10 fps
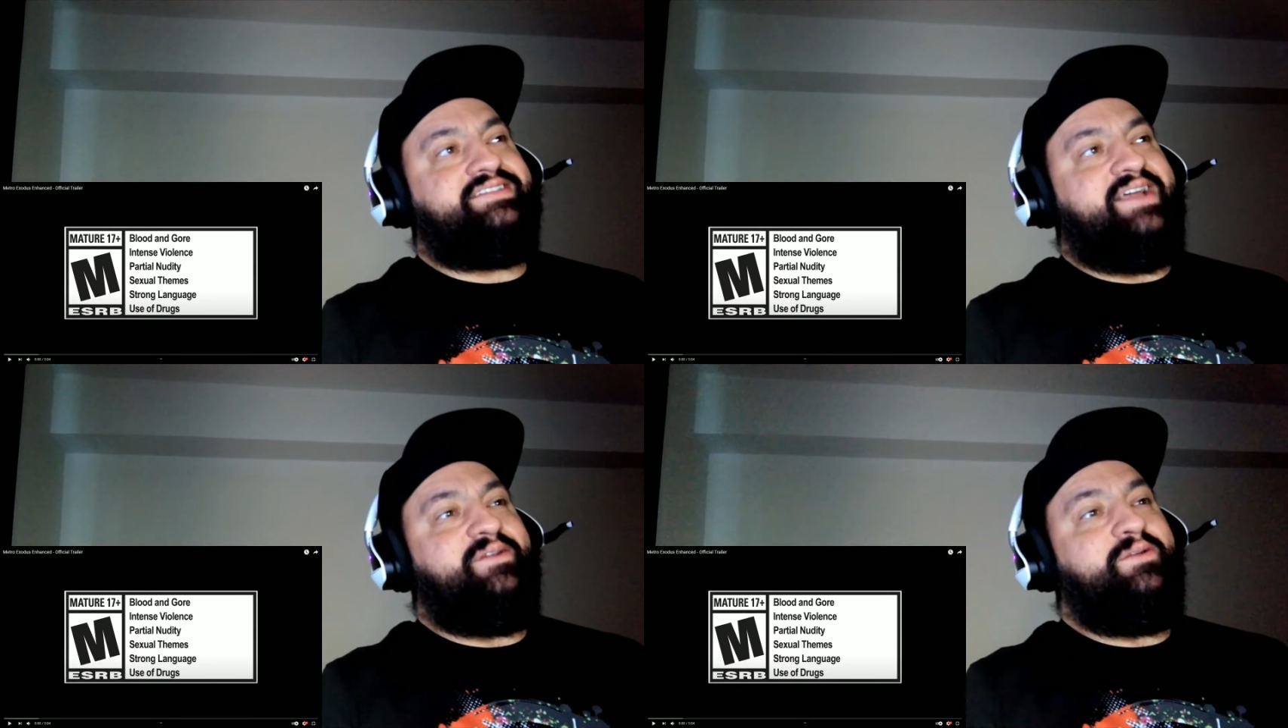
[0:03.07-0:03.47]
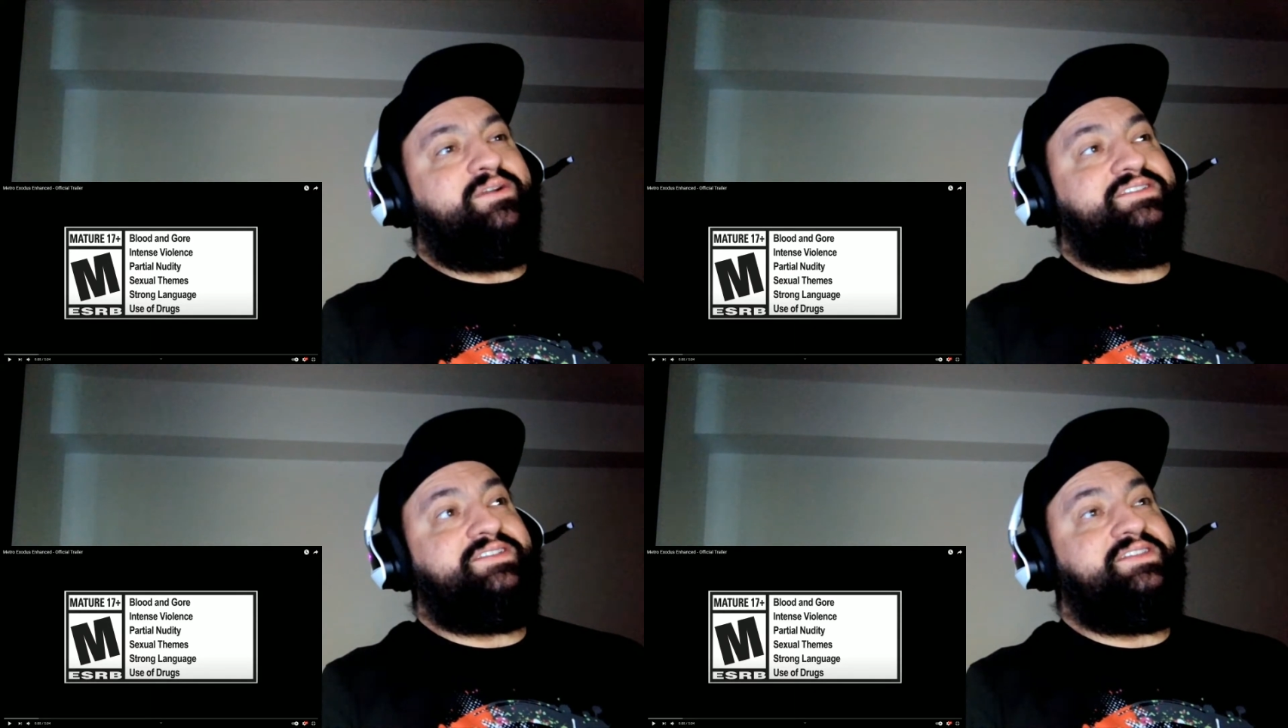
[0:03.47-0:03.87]
I really want
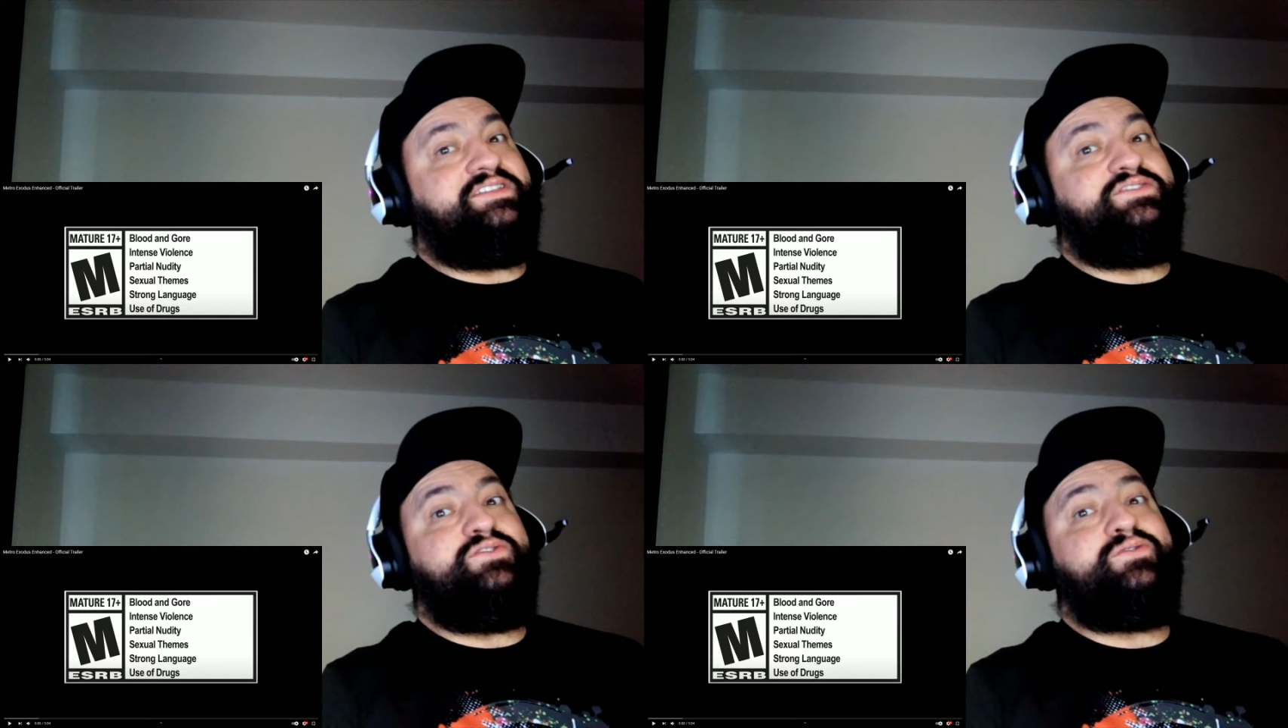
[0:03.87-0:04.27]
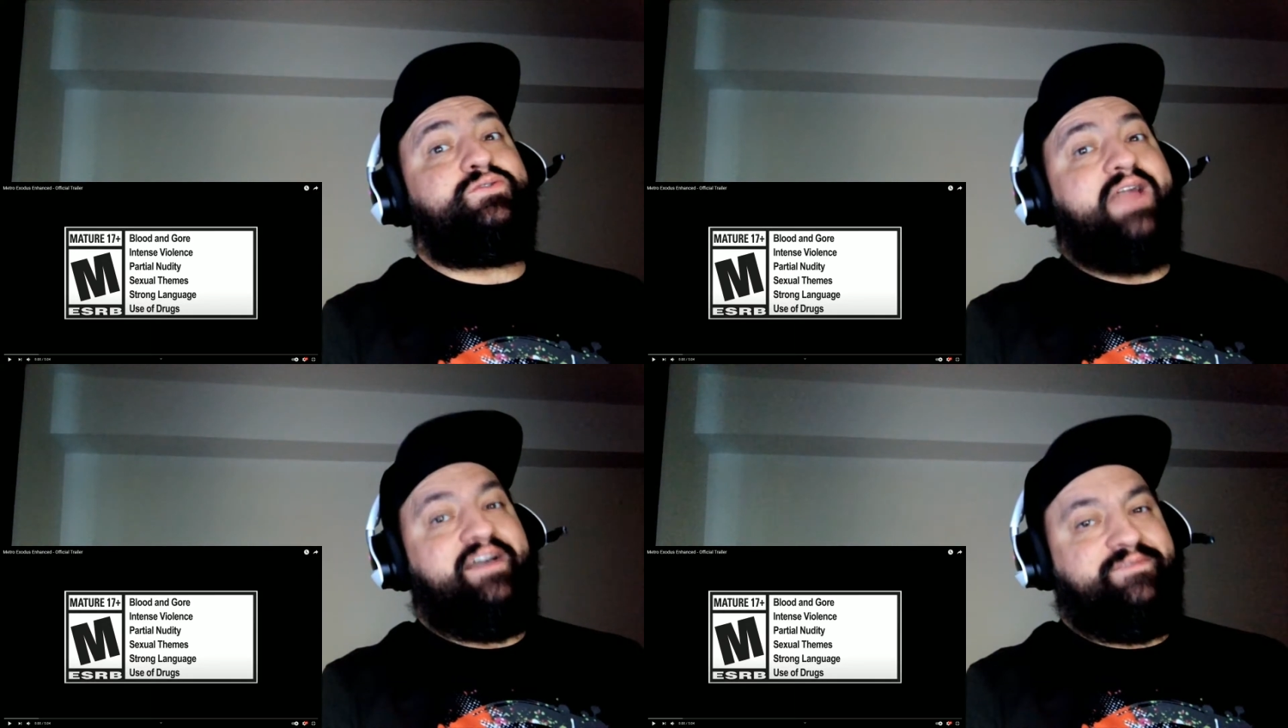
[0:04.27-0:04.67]
to see these new
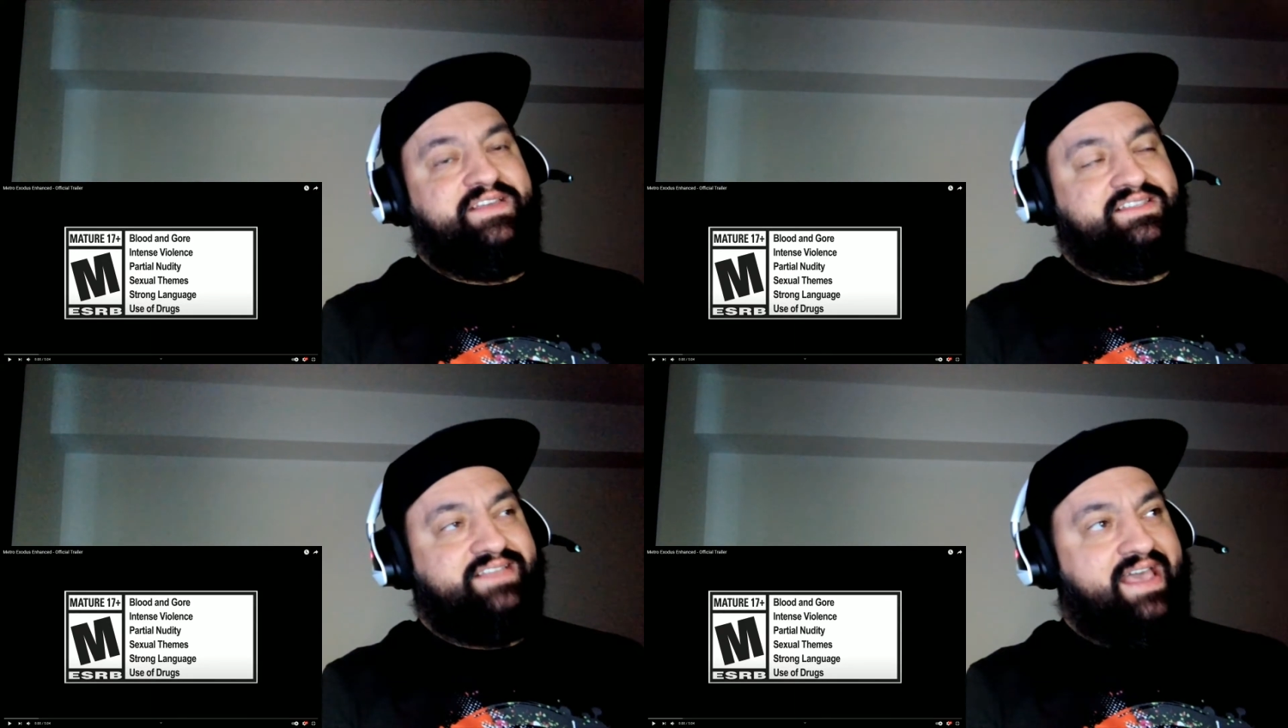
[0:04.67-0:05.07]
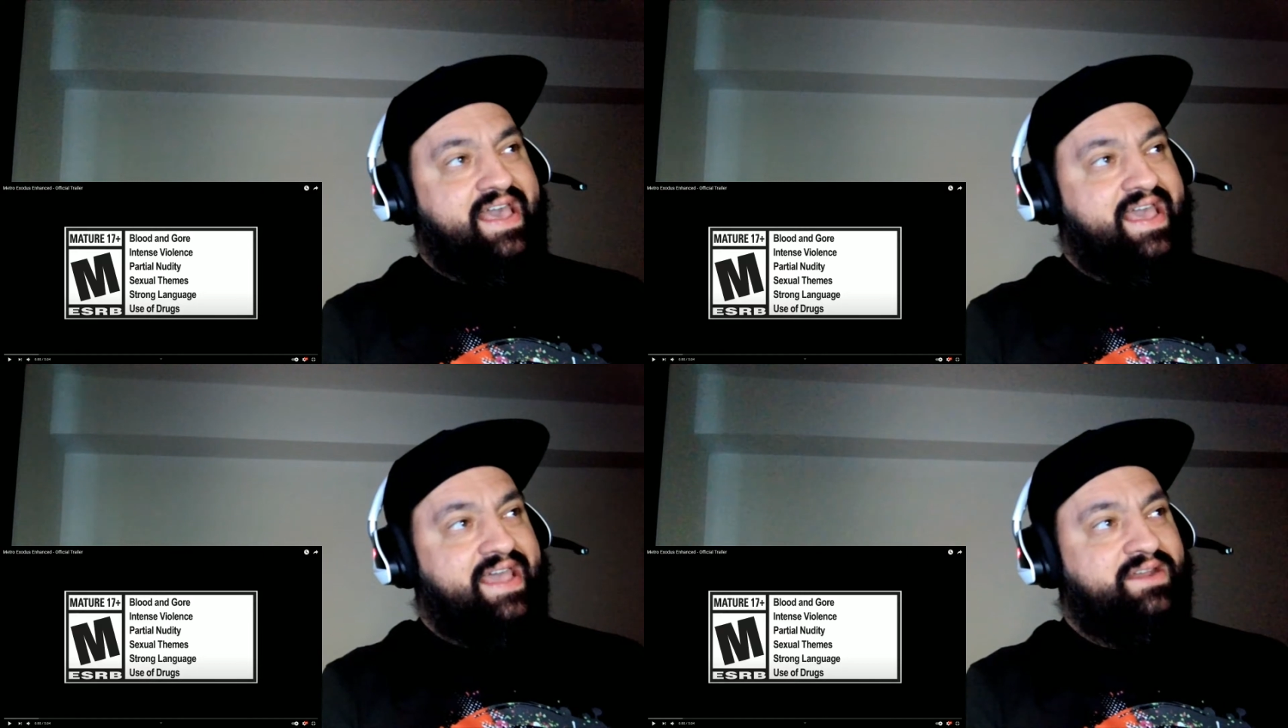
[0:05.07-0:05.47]
graphics
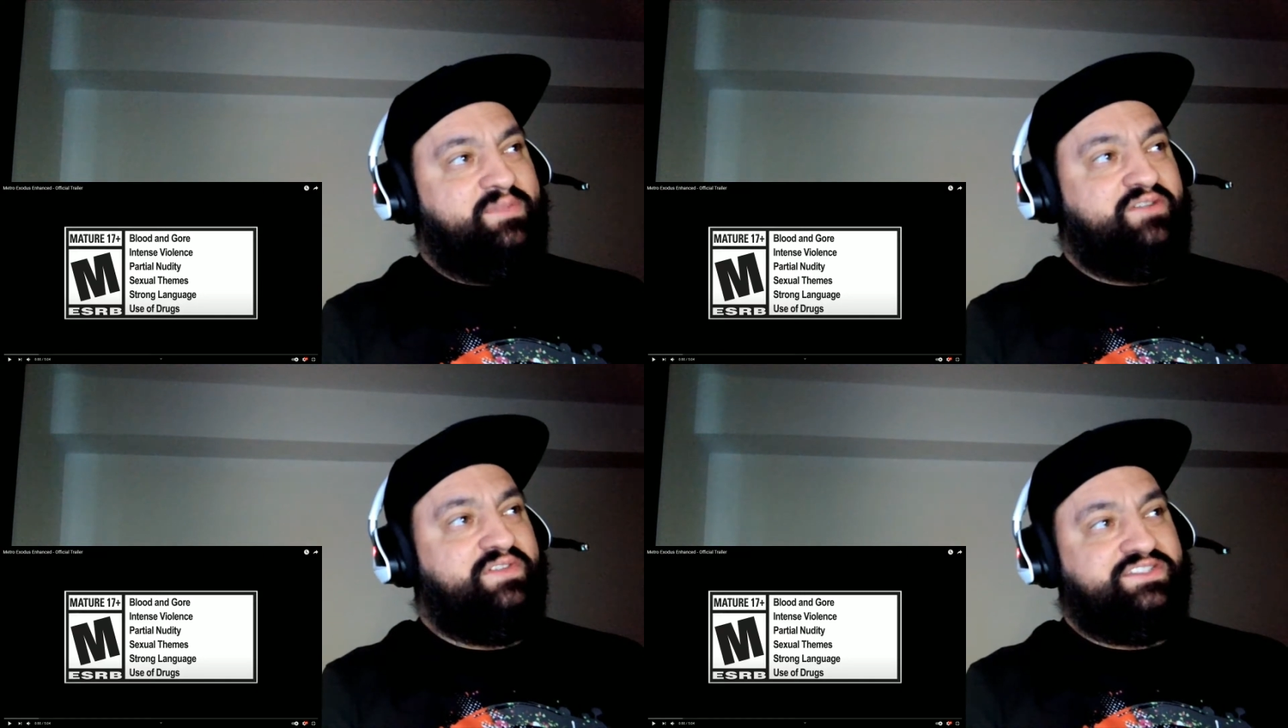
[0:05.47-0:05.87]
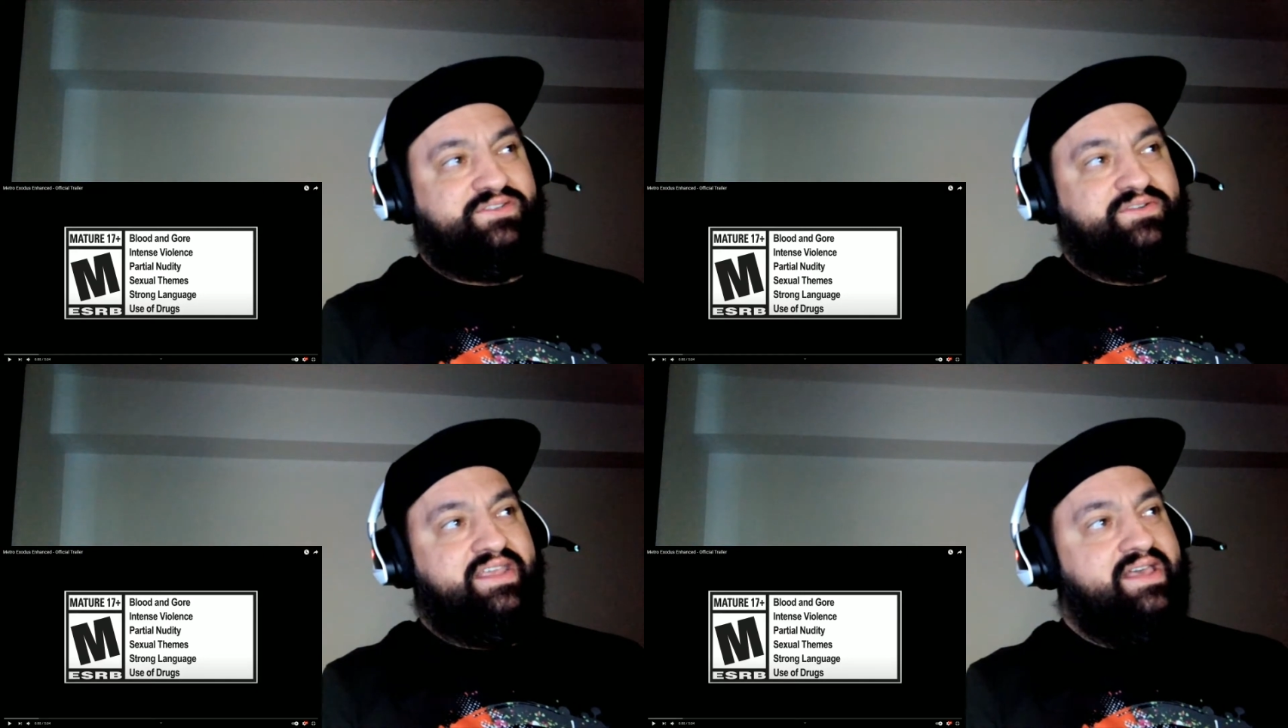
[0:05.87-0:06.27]
and a bit of
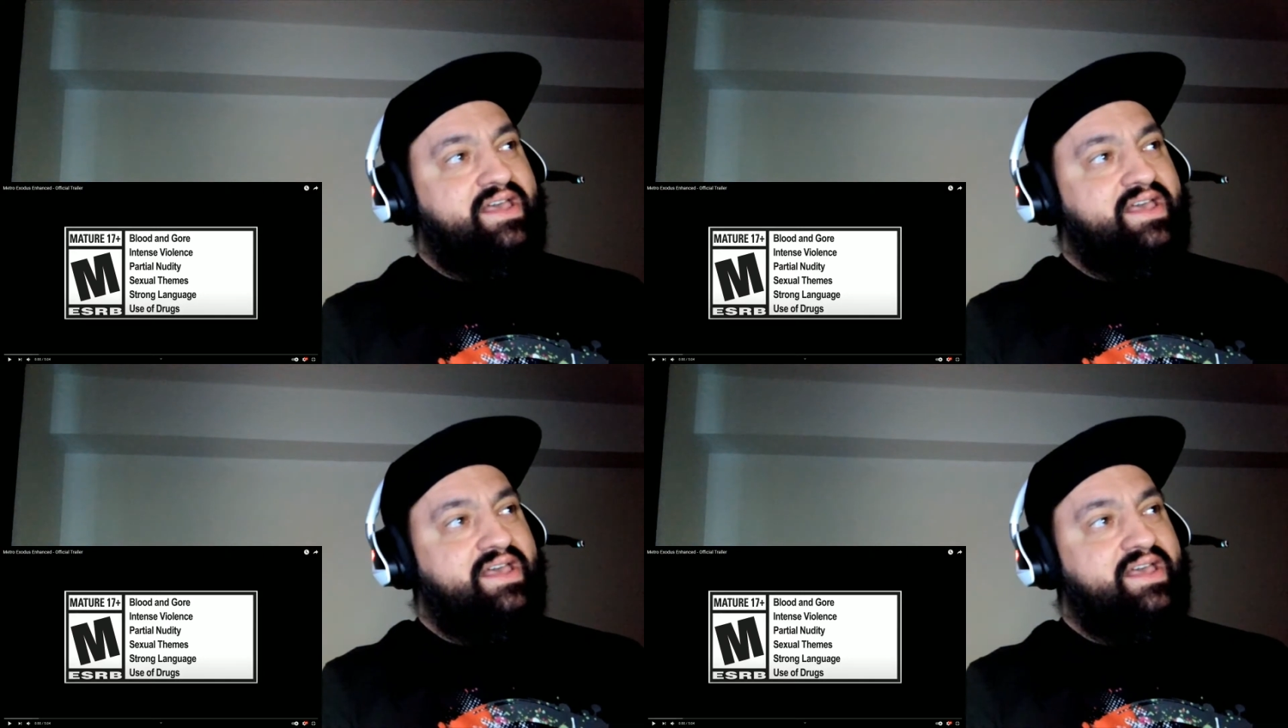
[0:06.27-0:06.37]
history.